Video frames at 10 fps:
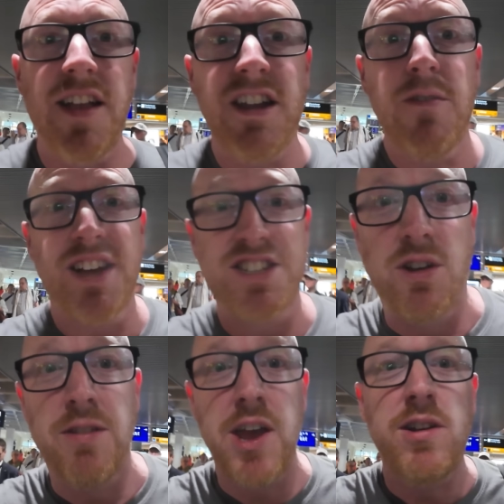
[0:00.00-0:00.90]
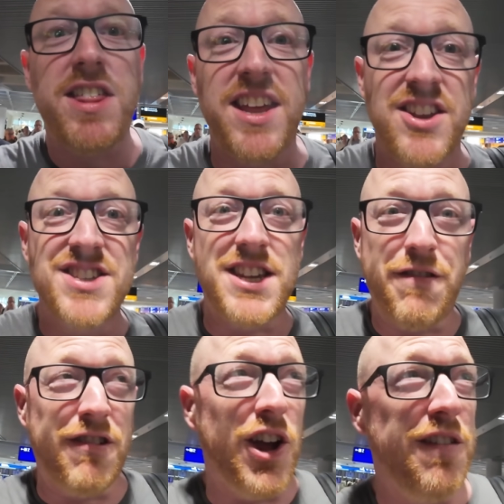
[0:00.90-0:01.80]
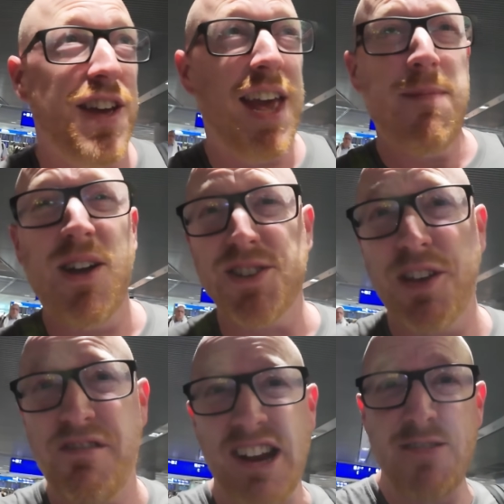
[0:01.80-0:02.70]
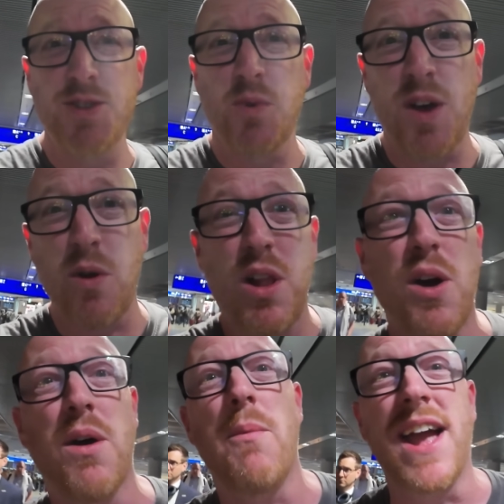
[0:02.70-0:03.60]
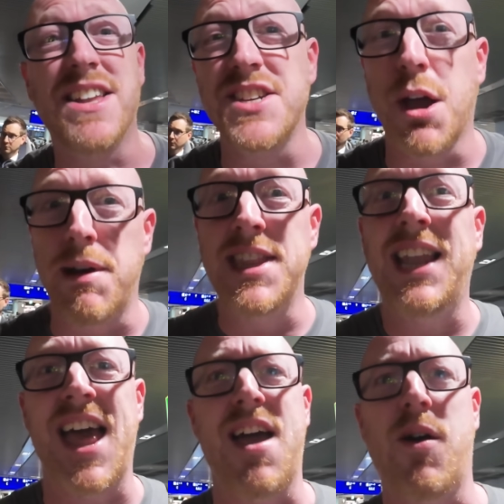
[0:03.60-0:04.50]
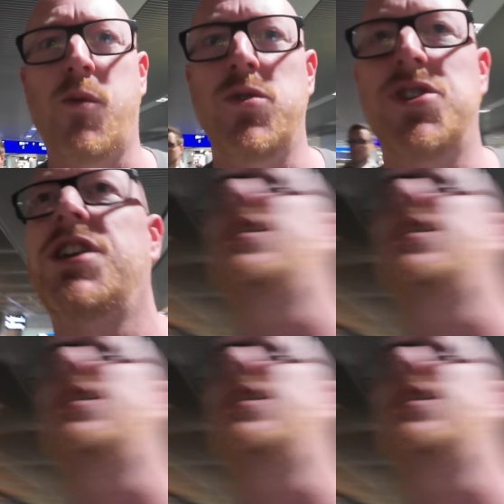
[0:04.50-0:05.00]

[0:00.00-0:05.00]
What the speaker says: And you know, that's not the only thing that's different over here, because over here as well, we get to go in the lounge.